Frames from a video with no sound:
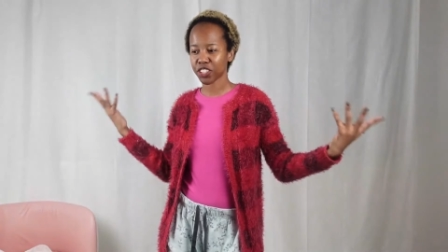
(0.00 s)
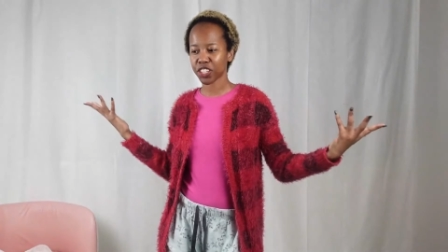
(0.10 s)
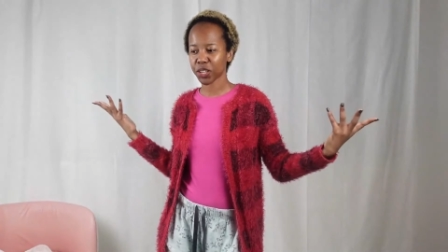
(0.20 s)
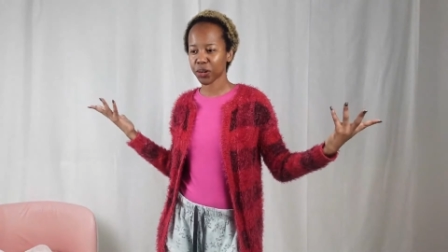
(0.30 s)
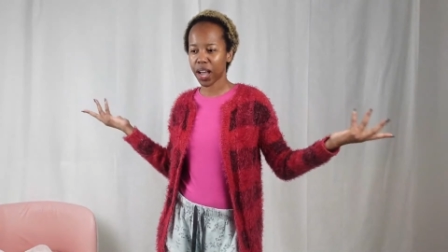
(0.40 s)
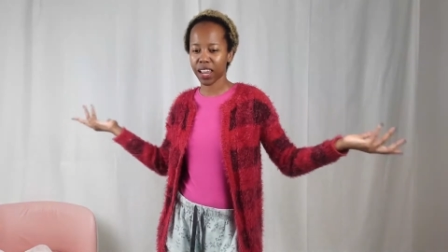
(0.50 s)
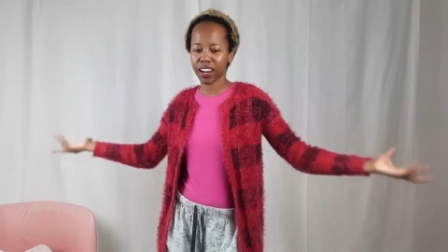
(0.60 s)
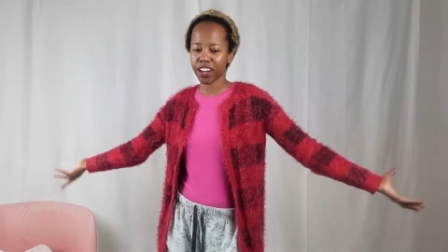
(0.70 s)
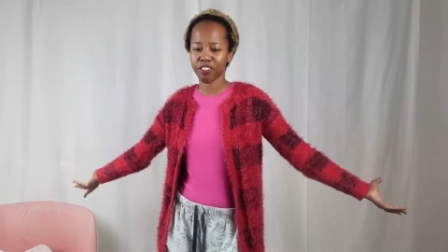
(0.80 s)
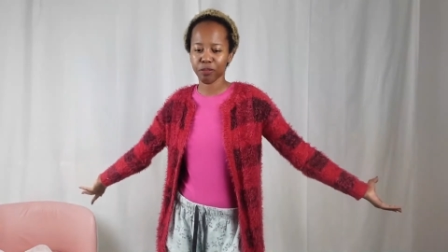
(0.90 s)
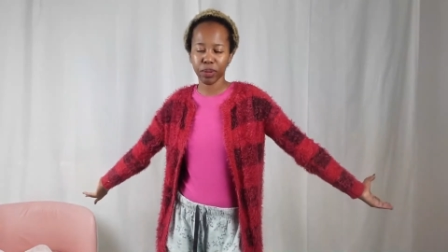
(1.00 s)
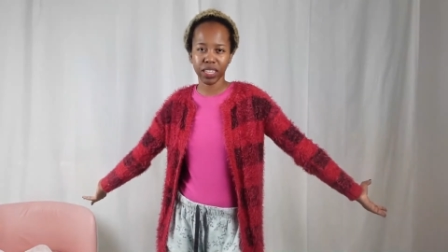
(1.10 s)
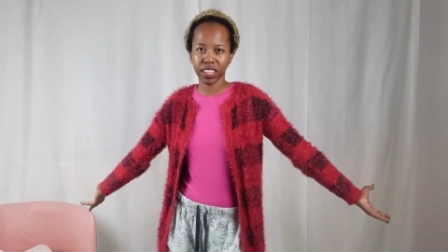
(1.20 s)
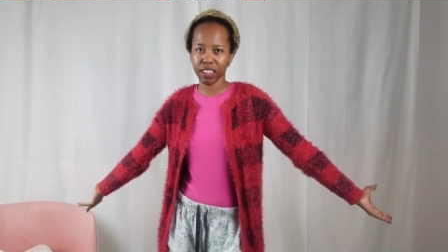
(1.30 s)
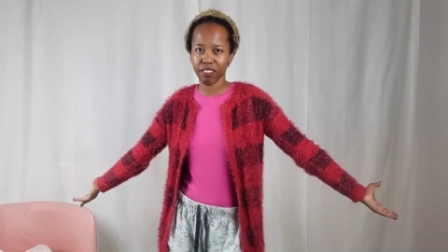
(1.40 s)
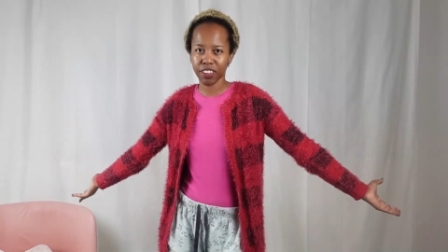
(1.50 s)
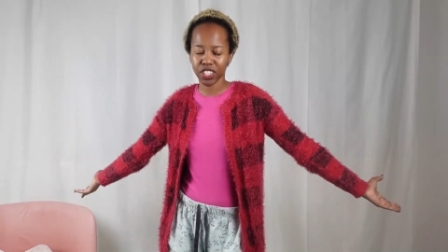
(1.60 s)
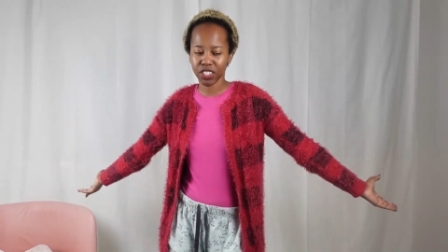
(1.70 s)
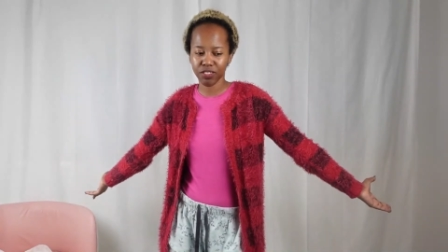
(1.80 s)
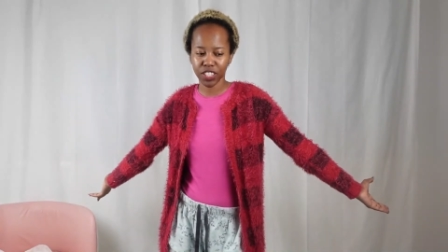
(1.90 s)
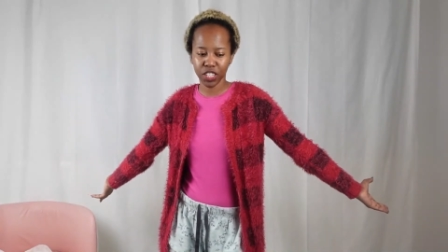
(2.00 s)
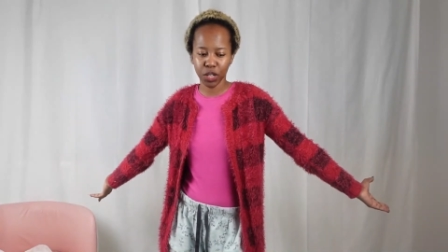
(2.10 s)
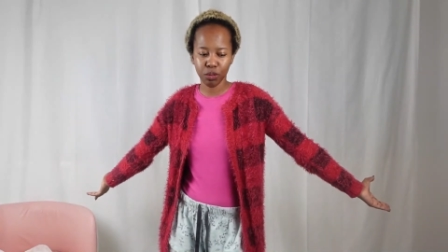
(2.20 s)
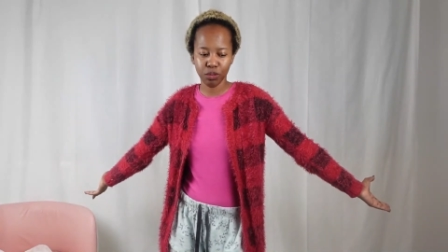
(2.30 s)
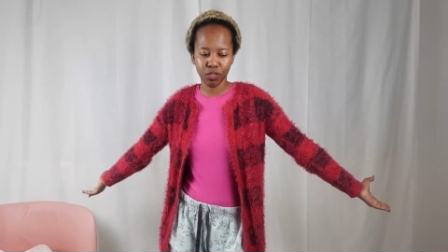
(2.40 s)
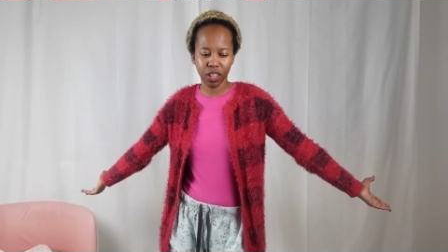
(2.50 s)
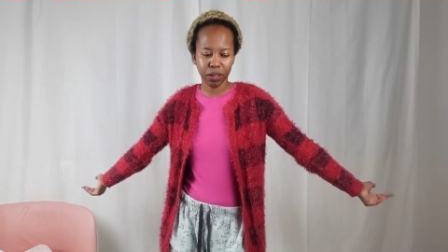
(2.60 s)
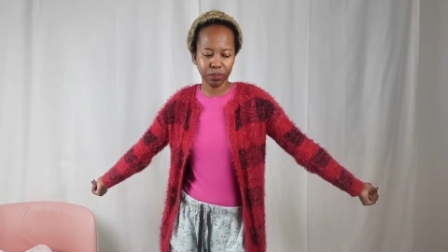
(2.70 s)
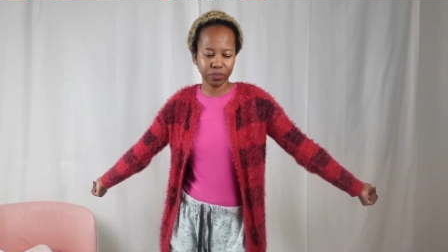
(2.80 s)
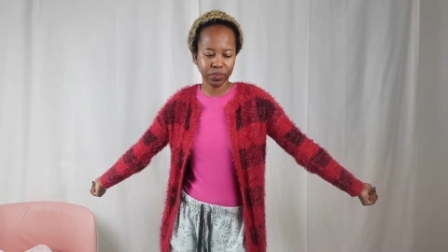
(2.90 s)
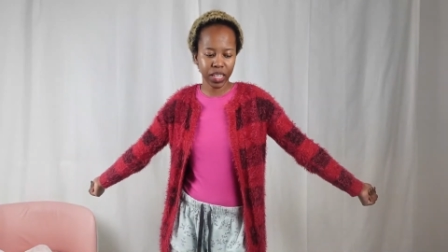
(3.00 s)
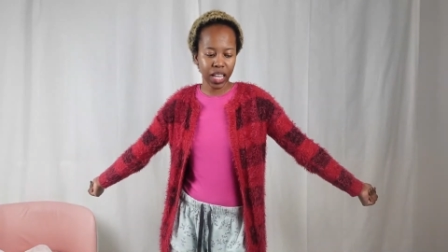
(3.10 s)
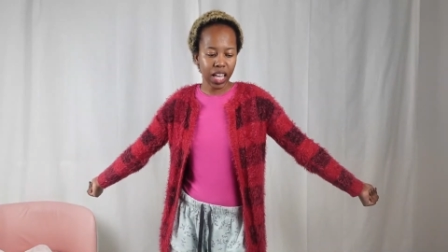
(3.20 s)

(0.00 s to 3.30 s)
video I love making fashion videos um,